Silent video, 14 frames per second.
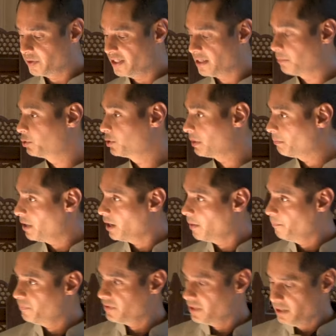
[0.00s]
read Abu
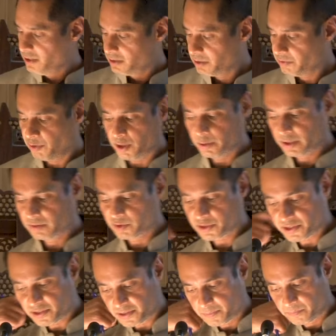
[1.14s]
Tammam, the following
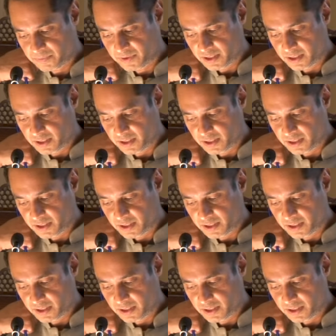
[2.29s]
verses.